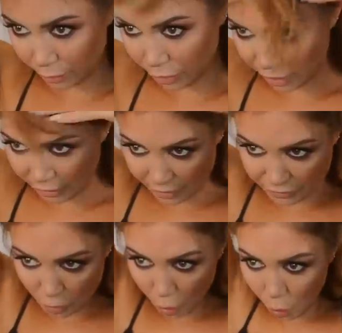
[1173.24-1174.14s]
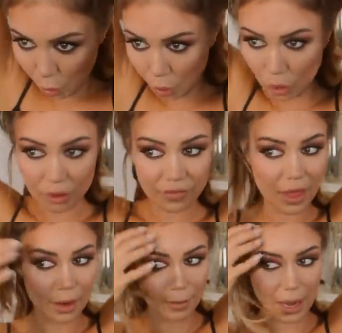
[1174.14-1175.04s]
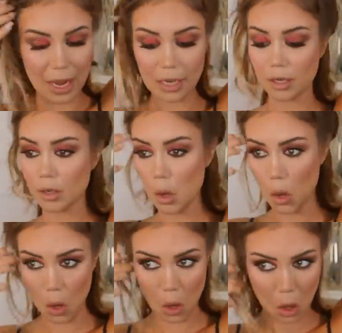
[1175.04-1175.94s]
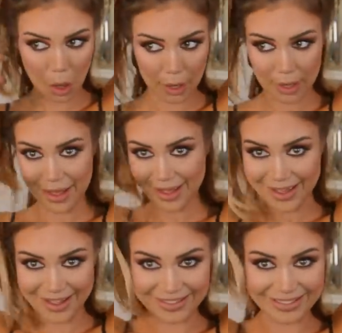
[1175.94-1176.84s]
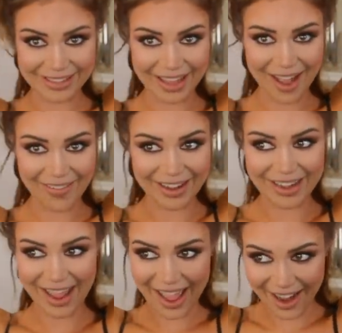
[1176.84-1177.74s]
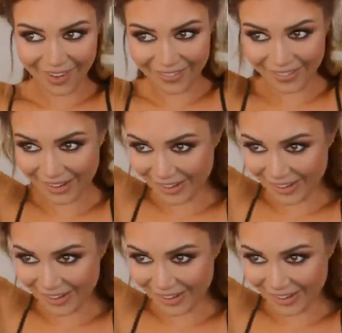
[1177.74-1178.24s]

I'm gonna lift all of that back and see how I now